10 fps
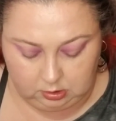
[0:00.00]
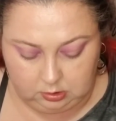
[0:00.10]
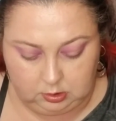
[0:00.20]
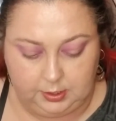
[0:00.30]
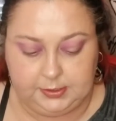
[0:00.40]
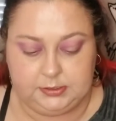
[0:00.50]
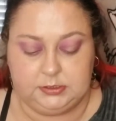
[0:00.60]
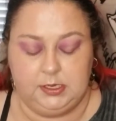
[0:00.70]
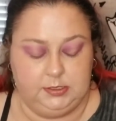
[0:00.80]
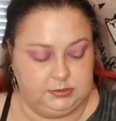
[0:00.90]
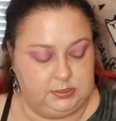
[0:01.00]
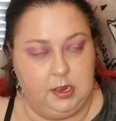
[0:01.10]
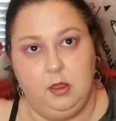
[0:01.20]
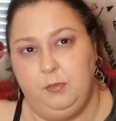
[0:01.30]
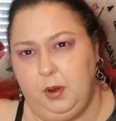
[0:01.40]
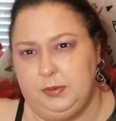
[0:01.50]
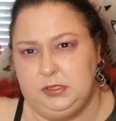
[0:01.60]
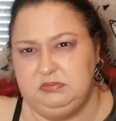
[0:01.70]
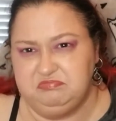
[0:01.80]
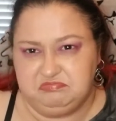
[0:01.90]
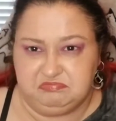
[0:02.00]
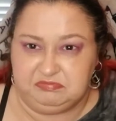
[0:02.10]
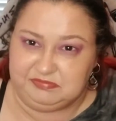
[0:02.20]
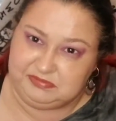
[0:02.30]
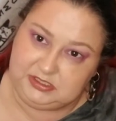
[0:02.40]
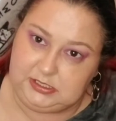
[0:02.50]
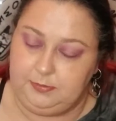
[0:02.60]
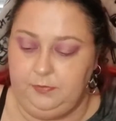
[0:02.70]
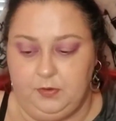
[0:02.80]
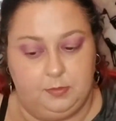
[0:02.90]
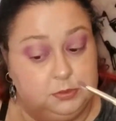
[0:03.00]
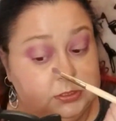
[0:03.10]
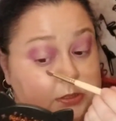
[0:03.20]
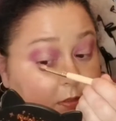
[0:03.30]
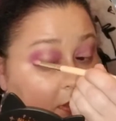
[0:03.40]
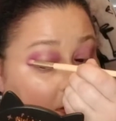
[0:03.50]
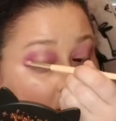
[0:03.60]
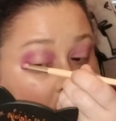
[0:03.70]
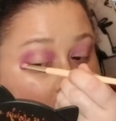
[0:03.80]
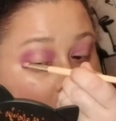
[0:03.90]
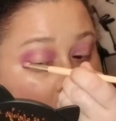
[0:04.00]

Lucky stays down probably 75% of the time.